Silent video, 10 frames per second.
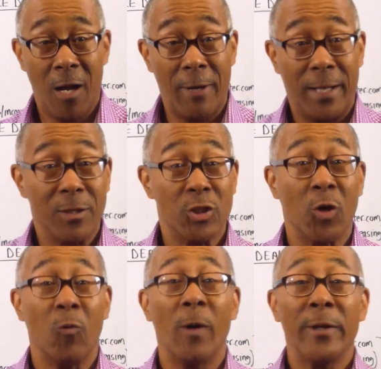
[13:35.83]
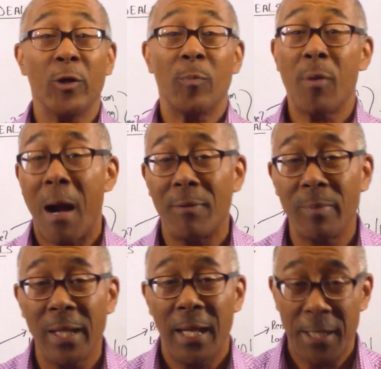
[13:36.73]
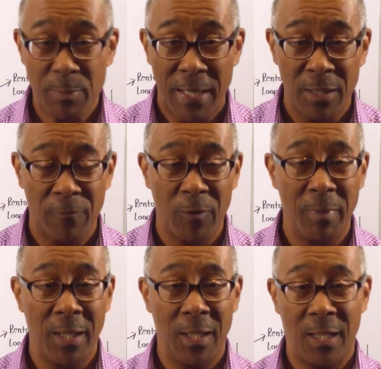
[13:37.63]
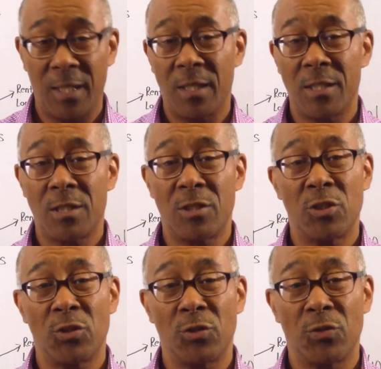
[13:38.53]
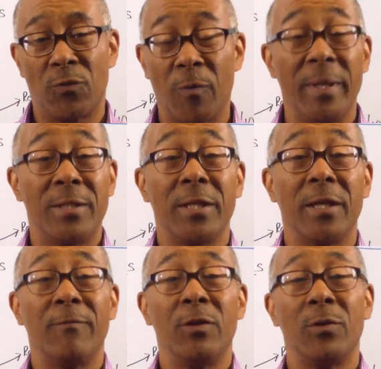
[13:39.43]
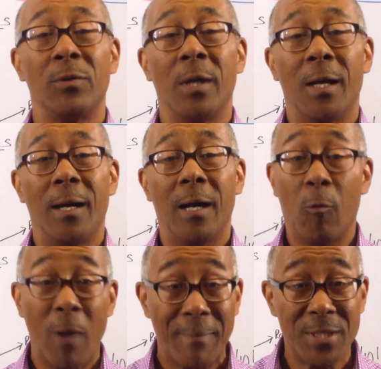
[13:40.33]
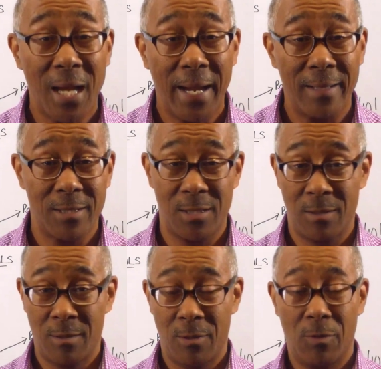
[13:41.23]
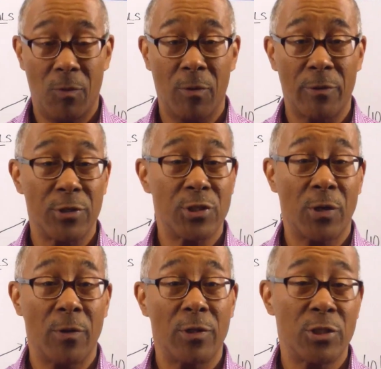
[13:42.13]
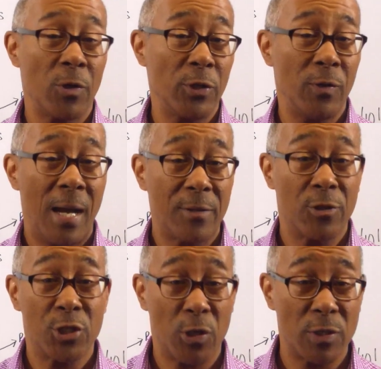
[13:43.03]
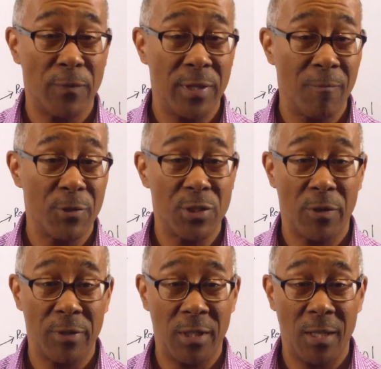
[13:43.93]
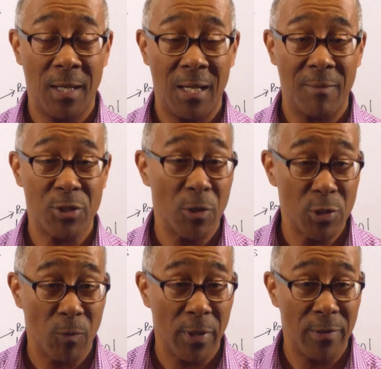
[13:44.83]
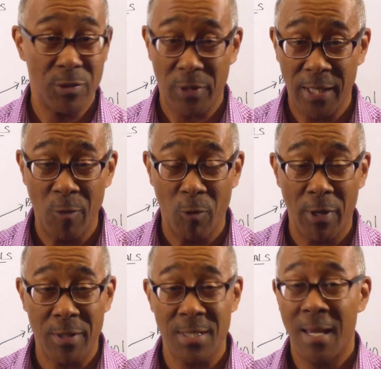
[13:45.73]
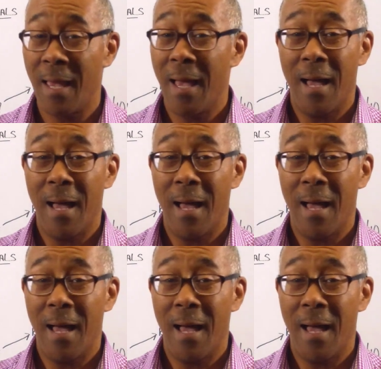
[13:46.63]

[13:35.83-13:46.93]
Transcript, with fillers: All right, so what you're probably expecting from me is to for me to give you uh, websites or search, show you how to search for them with certain uh, search words or keywords.